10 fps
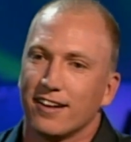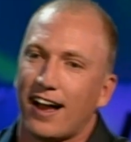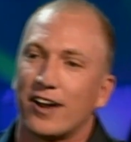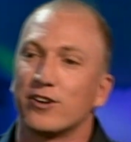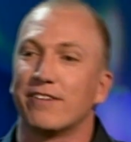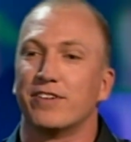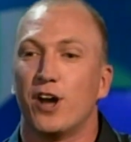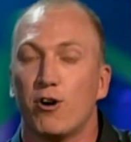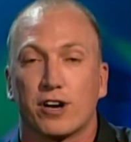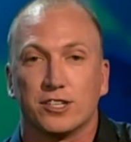I don't even
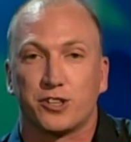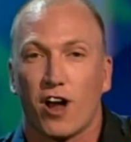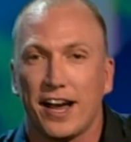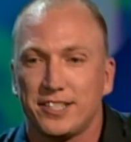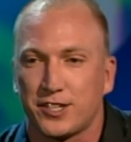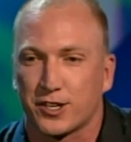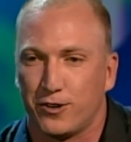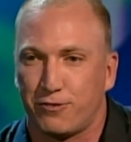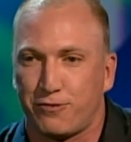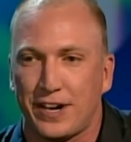know, because they're
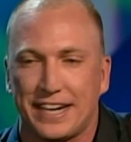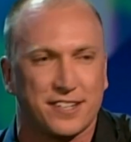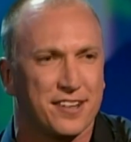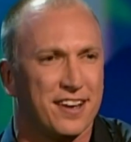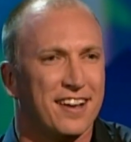icicle feet.